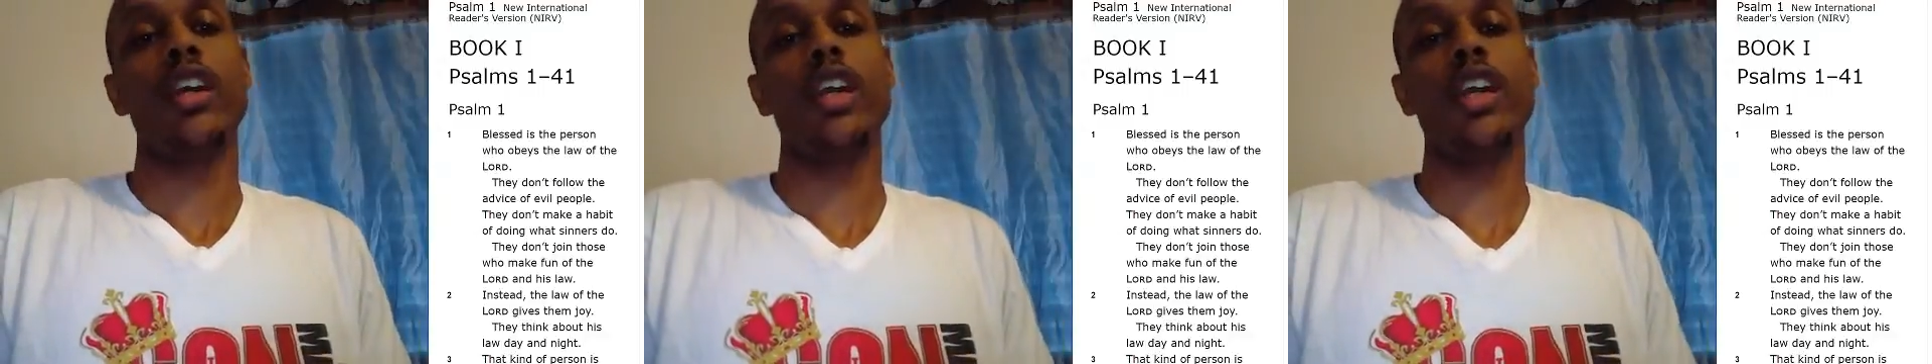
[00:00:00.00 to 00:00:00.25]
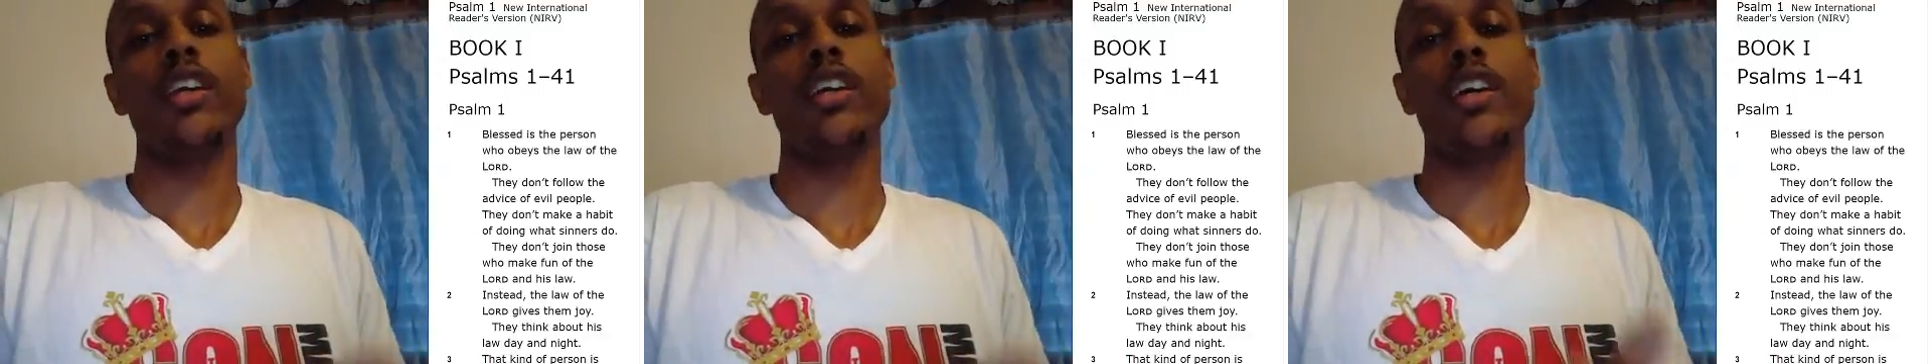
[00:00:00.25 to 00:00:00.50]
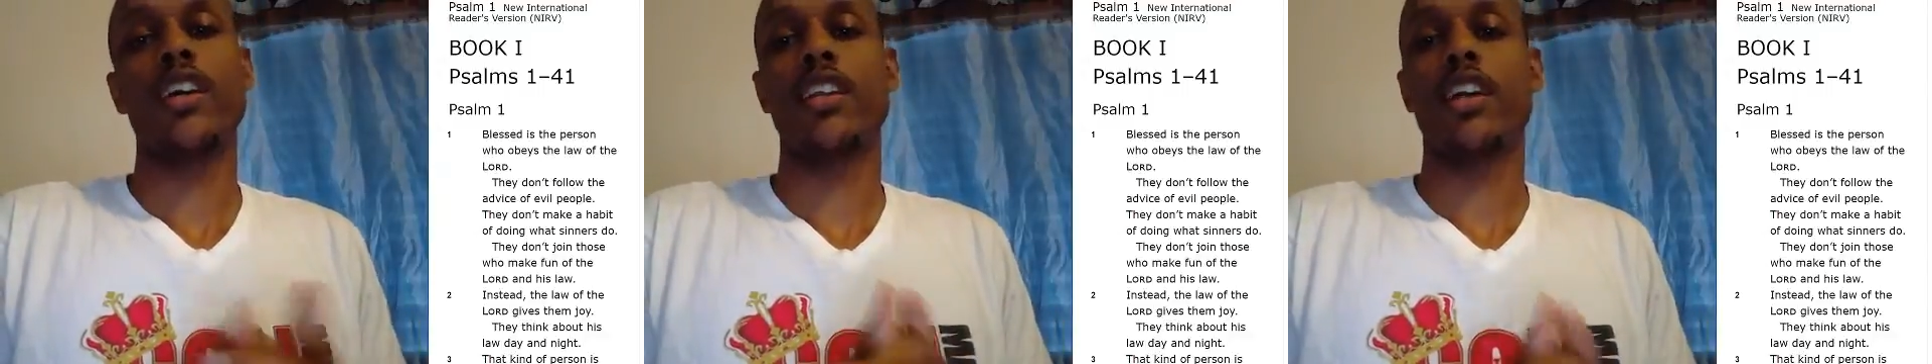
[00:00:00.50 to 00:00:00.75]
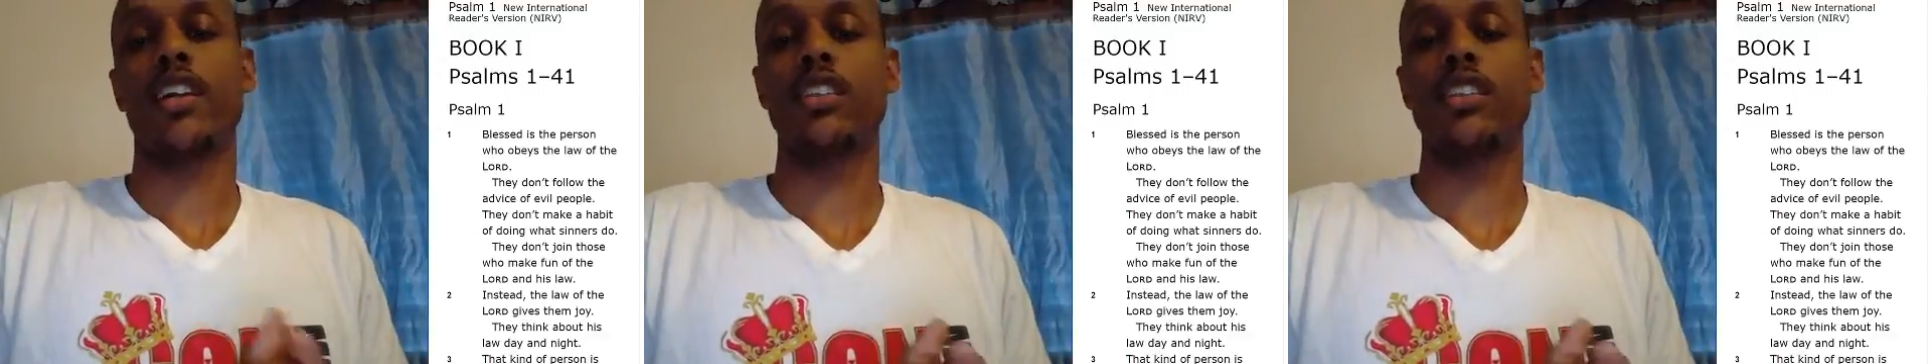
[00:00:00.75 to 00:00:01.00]
it kind of
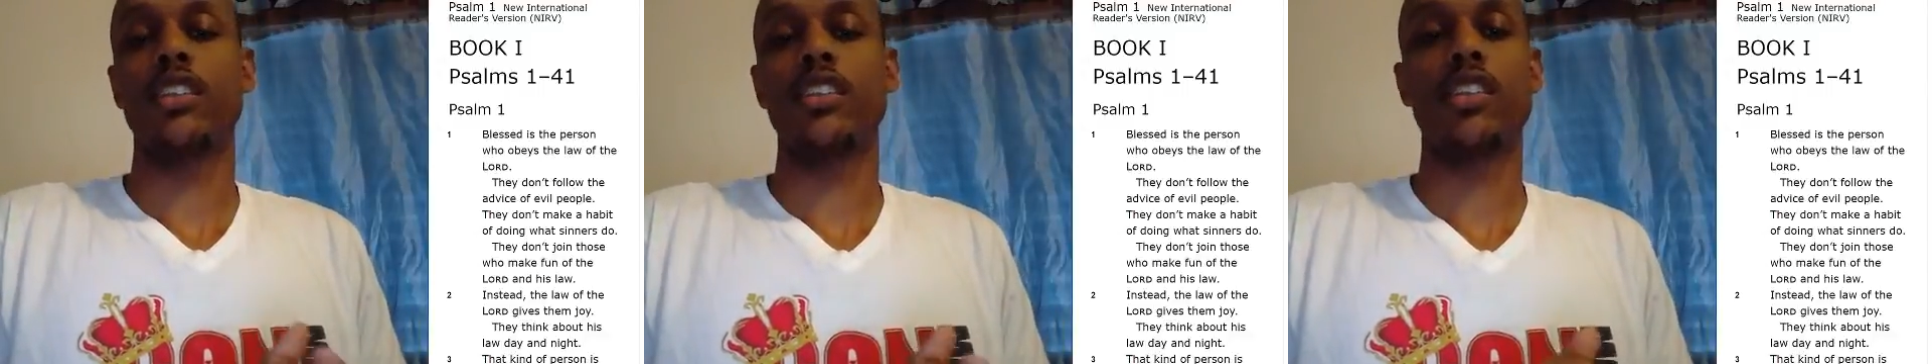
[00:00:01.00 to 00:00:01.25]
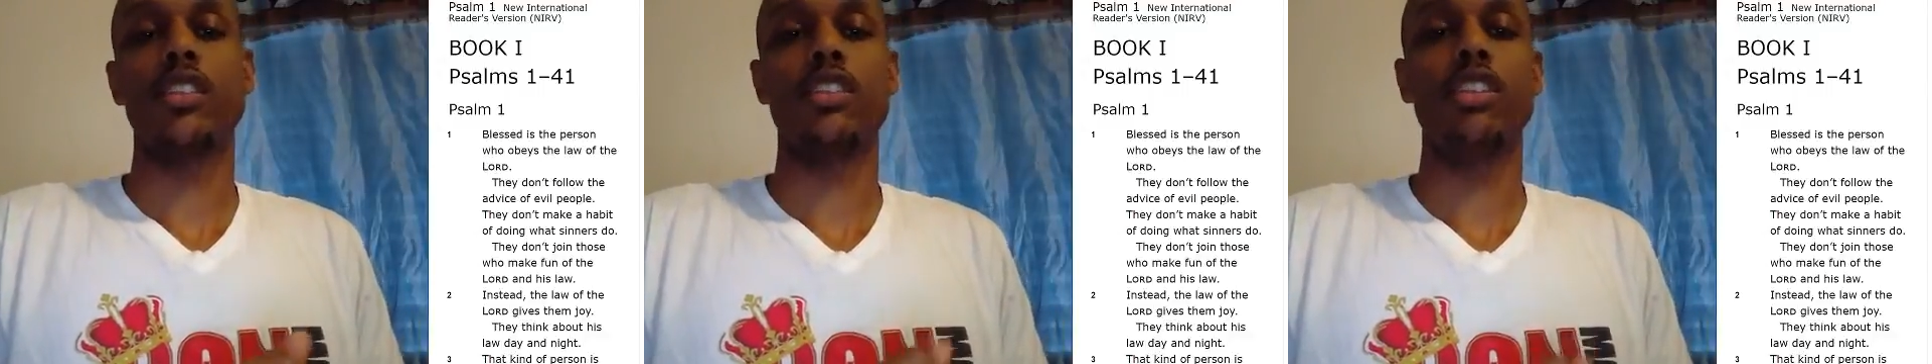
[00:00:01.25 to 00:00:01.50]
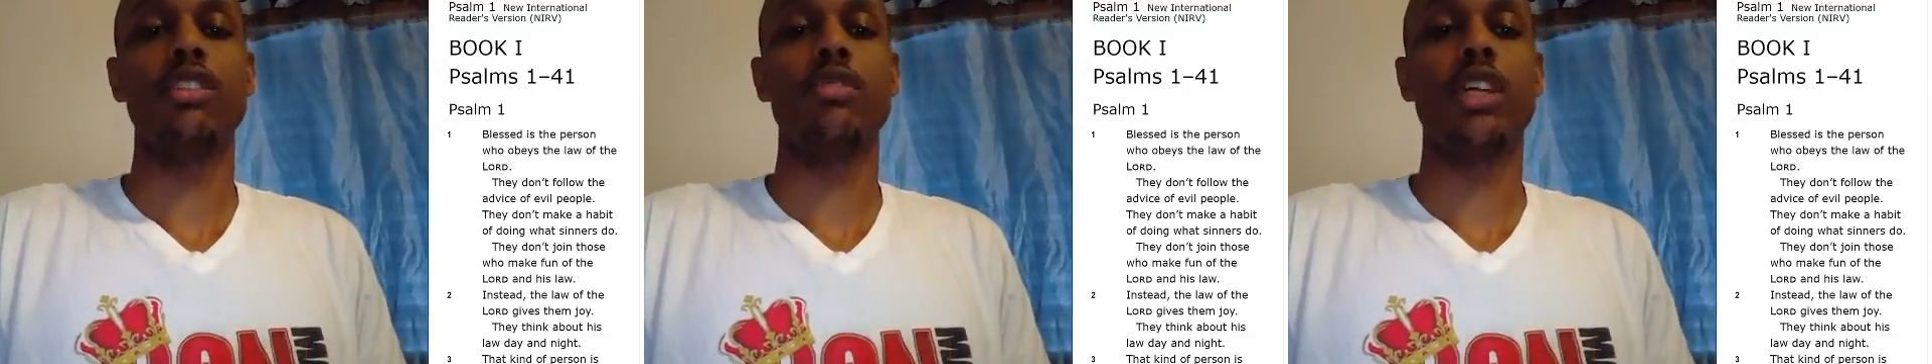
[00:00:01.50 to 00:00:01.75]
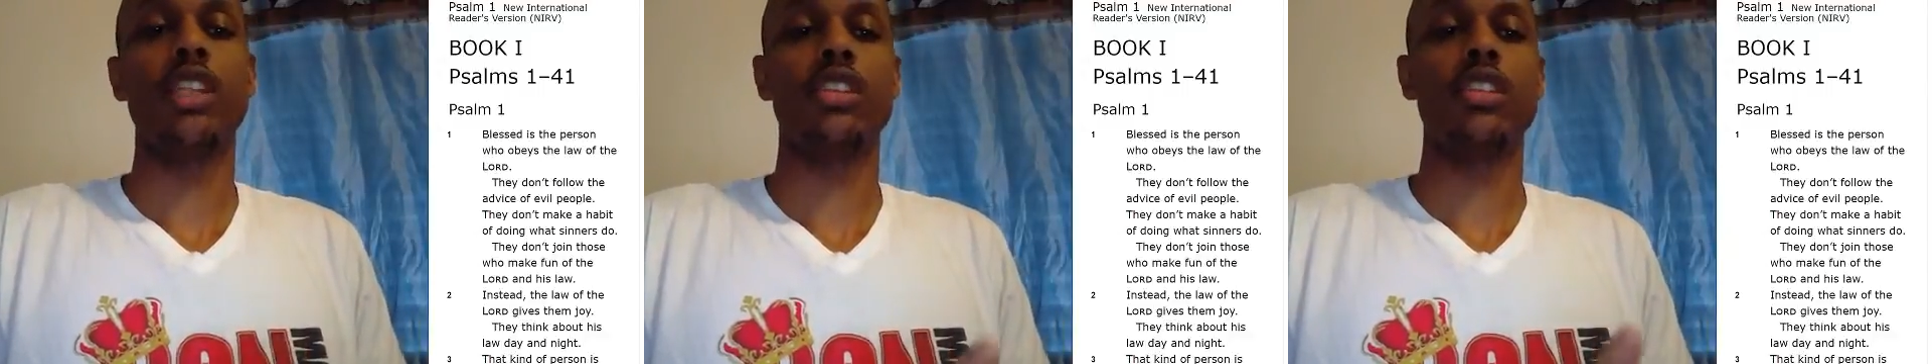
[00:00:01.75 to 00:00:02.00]
like is a
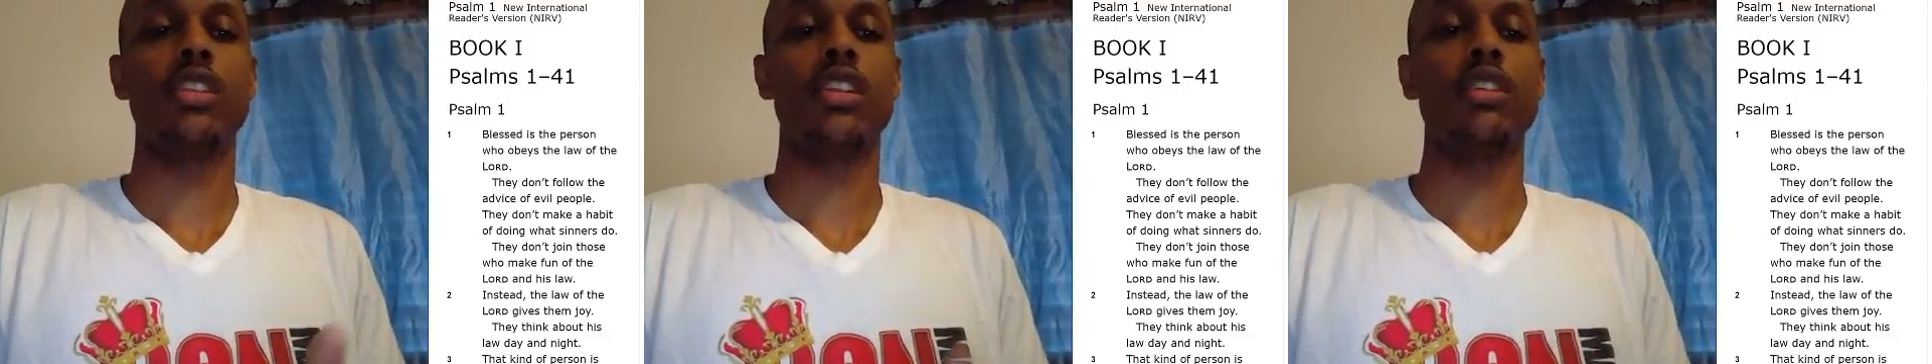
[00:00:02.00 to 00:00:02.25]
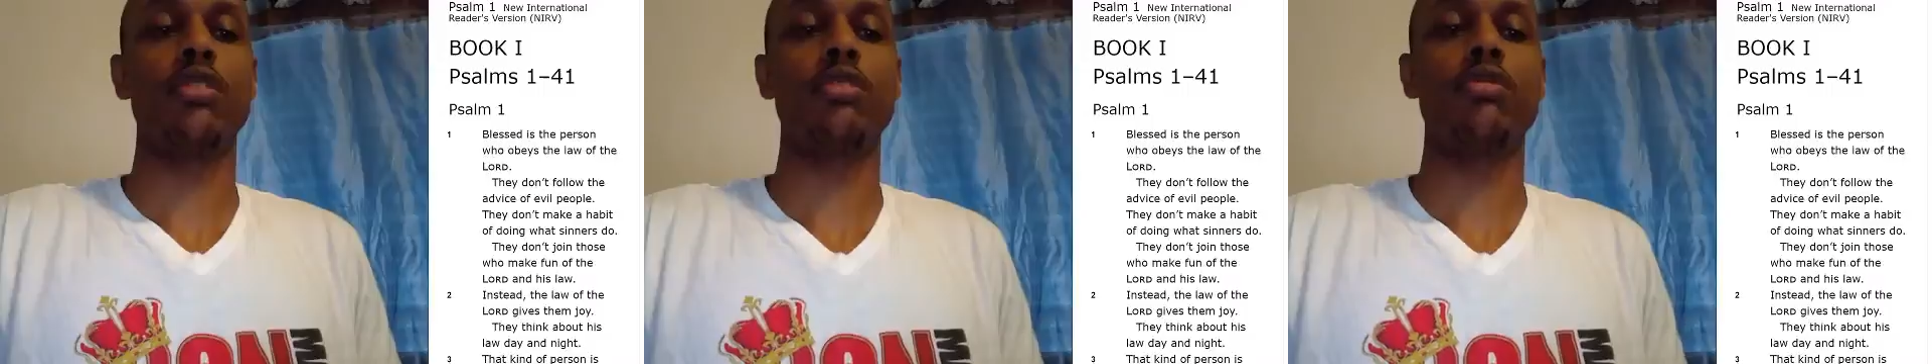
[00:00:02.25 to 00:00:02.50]
continuation of